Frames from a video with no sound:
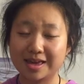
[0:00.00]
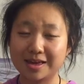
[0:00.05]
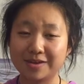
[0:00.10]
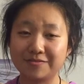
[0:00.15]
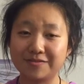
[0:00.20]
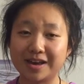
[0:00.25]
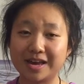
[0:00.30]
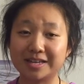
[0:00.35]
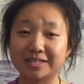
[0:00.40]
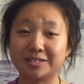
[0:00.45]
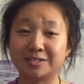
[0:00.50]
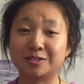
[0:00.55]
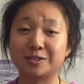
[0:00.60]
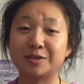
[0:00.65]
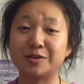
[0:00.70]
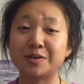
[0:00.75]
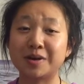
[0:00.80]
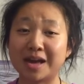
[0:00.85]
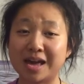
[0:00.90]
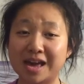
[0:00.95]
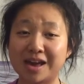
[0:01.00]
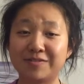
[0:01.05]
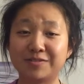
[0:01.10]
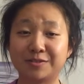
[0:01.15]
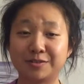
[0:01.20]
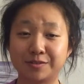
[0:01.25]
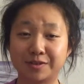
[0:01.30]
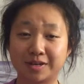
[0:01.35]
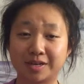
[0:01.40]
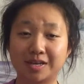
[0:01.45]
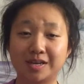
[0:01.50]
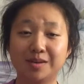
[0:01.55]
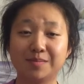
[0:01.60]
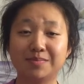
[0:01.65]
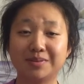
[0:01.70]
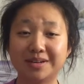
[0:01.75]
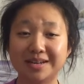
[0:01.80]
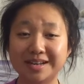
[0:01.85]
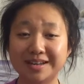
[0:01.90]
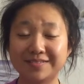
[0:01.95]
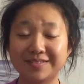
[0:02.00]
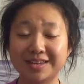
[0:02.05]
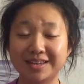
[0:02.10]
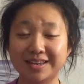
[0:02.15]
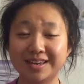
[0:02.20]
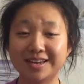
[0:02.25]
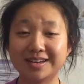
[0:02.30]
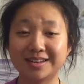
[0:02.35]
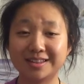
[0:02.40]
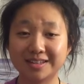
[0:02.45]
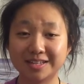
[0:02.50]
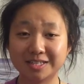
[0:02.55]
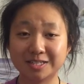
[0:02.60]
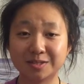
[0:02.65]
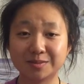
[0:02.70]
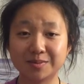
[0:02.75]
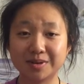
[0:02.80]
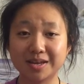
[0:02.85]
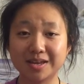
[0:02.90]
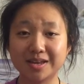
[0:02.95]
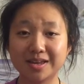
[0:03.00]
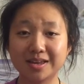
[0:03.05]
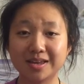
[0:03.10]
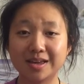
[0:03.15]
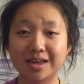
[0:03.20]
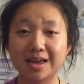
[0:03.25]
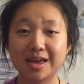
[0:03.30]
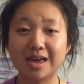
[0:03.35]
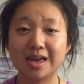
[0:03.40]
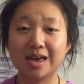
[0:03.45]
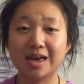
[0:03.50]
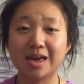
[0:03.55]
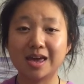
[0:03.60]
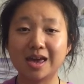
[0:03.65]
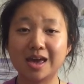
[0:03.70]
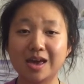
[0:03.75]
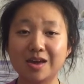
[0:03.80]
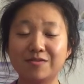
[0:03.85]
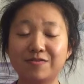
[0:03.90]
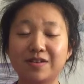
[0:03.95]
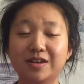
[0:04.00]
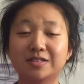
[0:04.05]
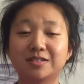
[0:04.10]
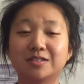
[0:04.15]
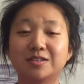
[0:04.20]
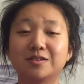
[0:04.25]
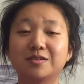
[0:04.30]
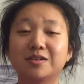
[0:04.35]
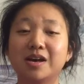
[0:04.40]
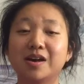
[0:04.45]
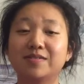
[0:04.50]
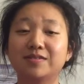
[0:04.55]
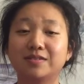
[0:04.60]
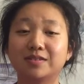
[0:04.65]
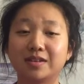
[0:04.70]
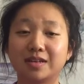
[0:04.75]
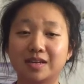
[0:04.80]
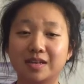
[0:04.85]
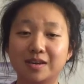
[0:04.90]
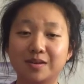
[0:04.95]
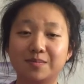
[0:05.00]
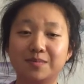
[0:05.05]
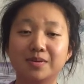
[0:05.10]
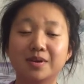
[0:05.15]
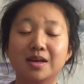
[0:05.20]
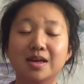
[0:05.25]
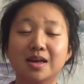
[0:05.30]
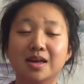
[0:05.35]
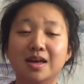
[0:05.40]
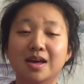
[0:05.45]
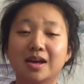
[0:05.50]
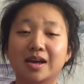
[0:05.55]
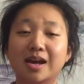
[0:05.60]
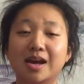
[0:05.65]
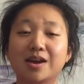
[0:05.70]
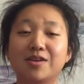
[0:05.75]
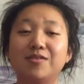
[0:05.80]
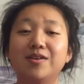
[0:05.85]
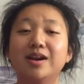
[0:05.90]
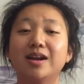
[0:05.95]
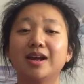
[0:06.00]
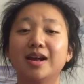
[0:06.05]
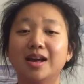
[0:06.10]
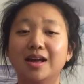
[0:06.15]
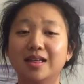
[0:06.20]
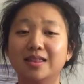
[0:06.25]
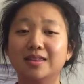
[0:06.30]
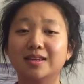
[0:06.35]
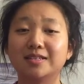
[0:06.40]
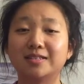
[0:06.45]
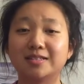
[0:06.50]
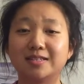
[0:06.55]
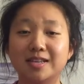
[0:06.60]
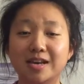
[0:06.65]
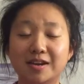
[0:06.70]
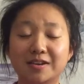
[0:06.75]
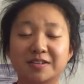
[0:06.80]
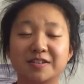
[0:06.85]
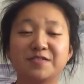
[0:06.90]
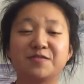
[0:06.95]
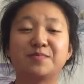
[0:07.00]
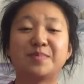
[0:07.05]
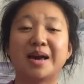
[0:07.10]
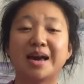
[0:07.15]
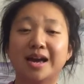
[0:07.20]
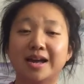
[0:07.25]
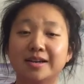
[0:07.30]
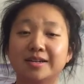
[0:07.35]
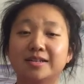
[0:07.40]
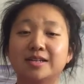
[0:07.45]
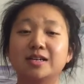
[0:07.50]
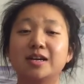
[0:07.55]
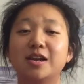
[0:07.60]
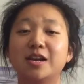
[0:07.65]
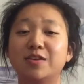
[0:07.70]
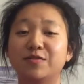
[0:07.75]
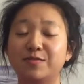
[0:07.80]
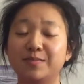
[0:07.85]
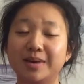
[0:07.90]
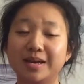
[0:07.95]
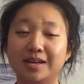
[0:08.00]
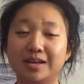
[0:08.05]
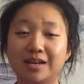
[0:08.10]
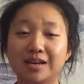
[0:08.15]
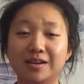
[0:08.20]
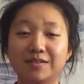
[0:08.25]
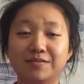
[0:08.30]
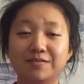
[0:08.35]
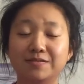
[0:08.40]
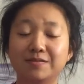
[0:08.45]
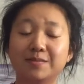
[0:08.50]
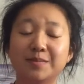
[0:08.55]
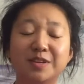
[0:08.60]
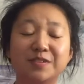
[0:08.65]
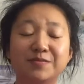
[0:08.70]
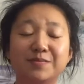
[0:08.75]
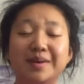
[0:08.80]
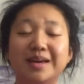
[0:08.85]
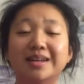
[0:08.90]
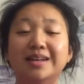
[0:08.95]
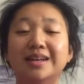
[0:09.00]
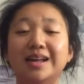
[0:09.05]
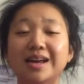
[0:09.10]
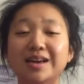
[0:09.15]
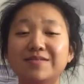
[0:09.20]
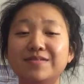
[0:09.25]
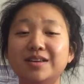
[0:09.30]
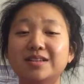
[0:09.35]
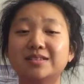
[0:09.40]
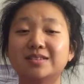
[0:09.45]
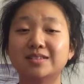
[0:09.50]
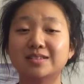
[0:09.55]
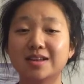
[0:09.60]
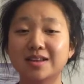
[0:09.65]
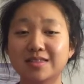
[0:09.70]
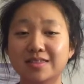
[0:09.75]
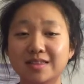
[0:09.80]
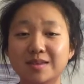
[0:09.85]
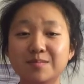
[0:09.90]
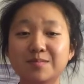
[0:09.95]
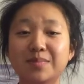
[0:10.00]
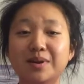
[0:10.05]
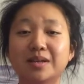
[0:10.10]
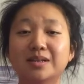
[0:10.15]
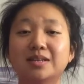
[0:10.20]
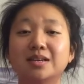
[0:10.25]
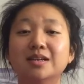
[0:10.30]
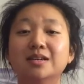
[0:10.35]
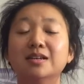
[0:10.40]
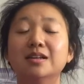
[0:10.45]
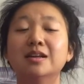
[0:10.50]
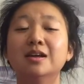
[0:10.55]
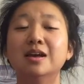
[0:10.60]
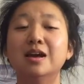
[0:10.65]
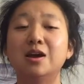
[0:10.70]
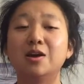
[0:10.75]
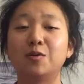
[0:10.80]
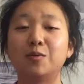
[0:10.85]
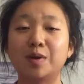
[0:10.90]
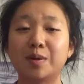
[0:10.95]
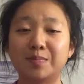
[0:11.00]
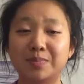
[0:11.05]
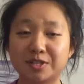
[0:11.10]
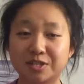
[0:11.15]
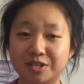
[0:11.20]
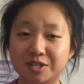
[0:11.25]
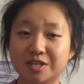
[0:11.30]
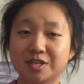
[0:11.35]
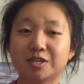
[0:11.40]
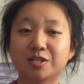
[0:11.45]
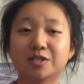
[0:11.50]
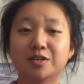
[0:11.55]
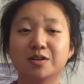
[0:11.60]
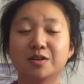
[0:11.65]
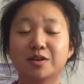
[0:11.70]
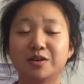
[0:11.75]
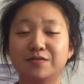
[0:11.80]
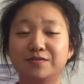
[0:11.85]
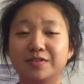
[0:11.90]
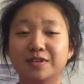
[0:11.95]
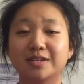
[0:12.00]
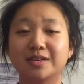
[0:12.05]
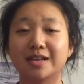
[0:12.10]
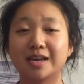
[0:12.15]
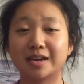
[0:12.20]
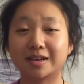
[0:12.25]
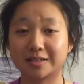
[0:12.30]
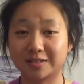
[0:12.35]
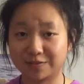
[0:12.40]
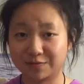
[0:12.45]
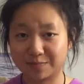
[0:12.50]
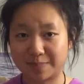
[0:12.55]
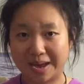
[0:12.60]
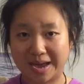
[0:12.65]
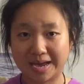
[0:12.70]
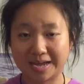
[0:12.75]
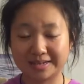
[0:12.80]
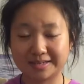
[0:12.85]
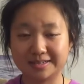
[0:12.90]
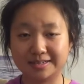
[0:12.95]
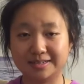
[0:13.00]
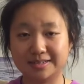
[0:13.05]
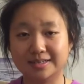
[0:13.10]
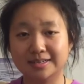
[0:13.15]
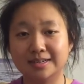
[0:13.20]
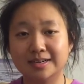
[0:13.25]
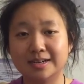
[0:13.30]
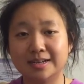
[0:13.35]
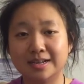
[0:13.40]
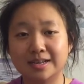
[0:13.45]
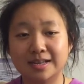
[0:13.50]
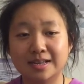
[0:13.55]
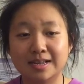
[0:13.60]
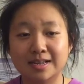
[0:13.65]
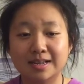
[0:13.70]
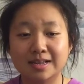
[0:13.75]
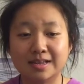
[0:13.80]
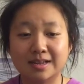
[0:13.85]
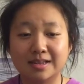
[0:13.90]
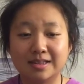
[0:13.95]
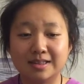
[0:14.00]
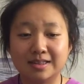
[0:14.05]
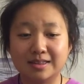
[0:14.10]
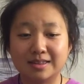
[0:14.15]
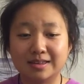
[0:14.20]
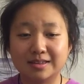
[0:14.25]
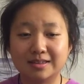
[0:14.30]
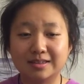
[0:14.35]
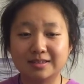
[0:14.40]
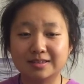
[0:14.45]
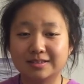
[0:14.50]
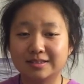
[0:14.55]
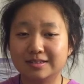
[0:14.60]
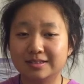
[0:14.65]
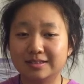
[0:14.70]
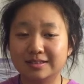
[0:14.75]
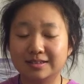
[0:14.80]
if I still have to keep living it this way, if I still have to keep carrying on this negative pattern, if my life is nothing but a repetition of a negative pattern, then